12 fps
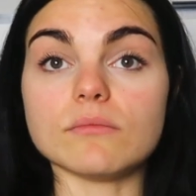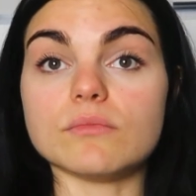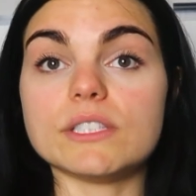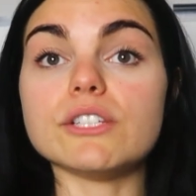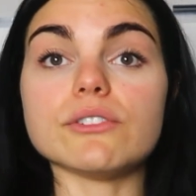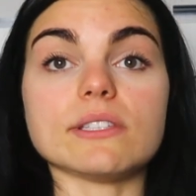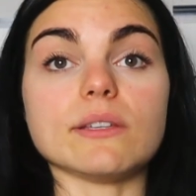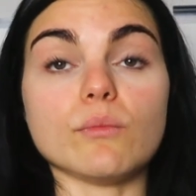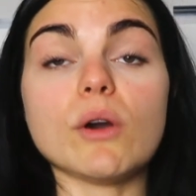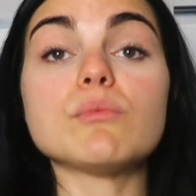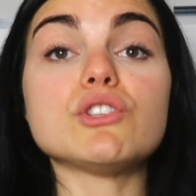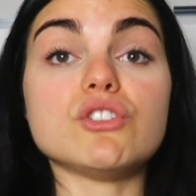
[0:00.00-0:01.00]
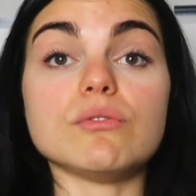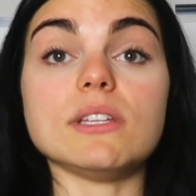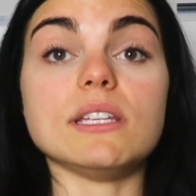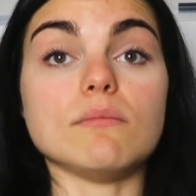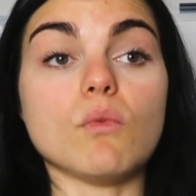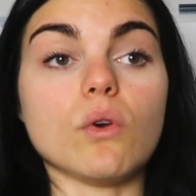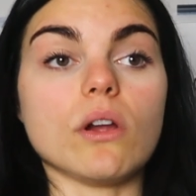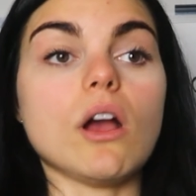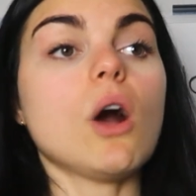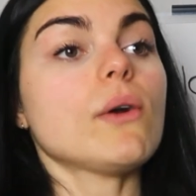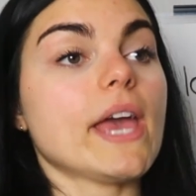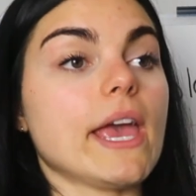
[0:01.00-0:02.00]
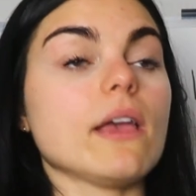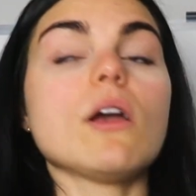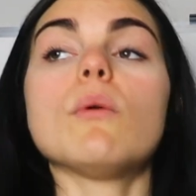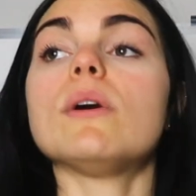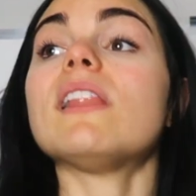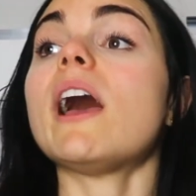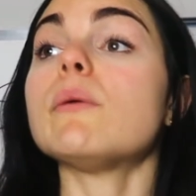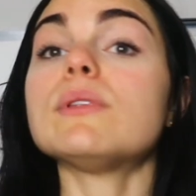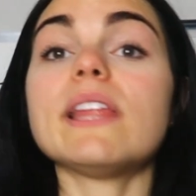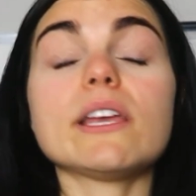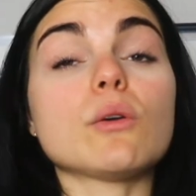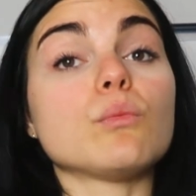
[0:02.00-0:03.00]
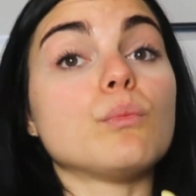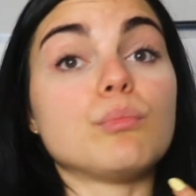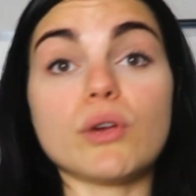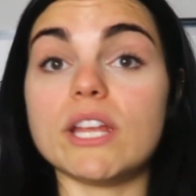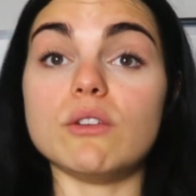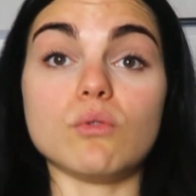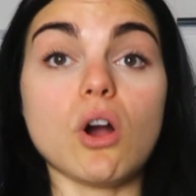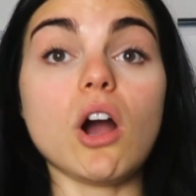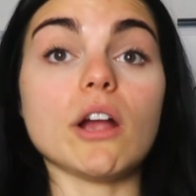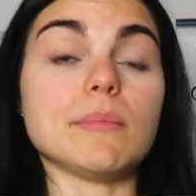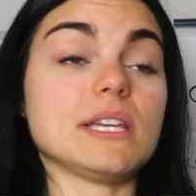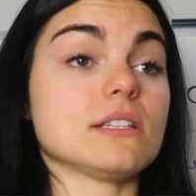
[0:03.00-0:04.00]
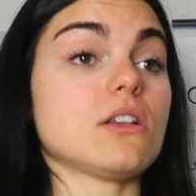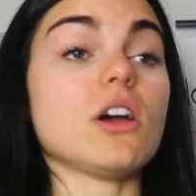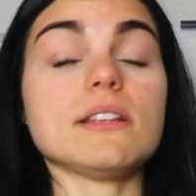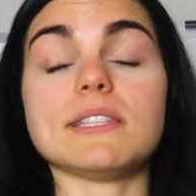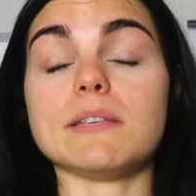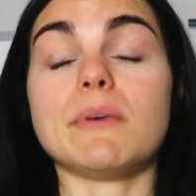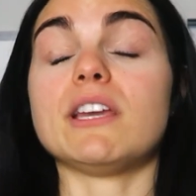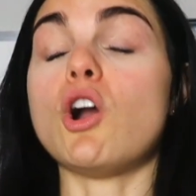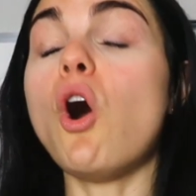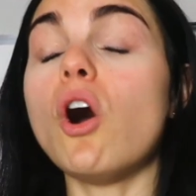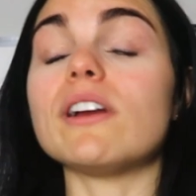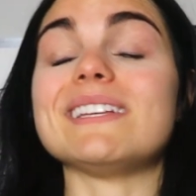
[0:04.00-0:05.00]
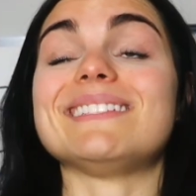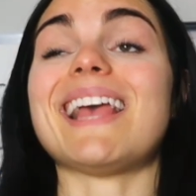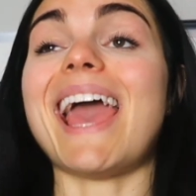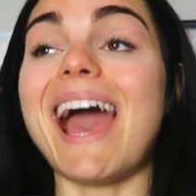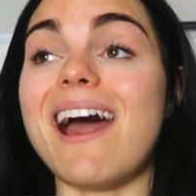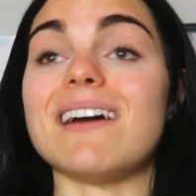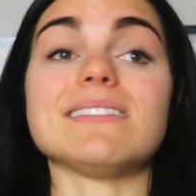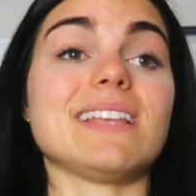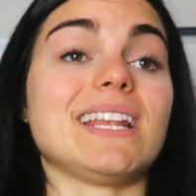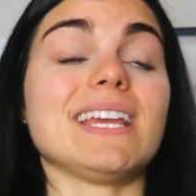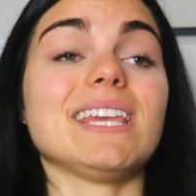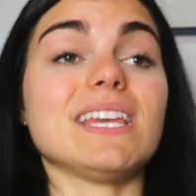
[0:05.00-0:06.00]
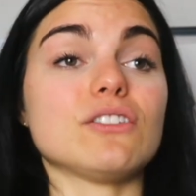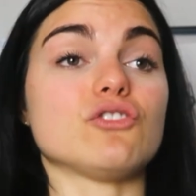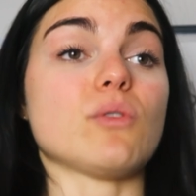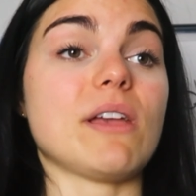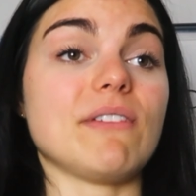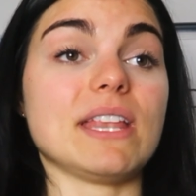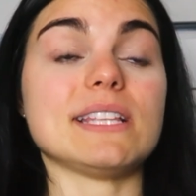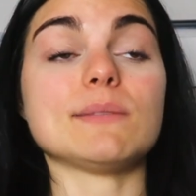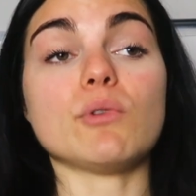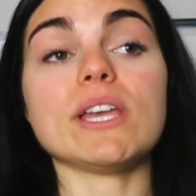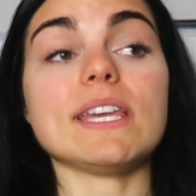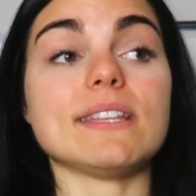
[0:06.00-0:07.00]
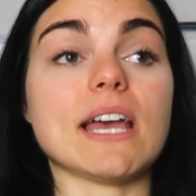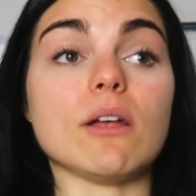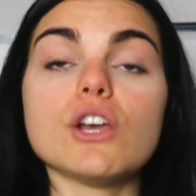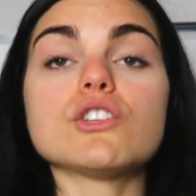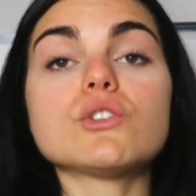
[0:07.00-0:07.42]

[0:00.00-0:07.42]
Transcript: Seriously, what would you need more? Okay, well, I would like a brand new car because honestly, my car is ass and I can't drive it and it's breaking down.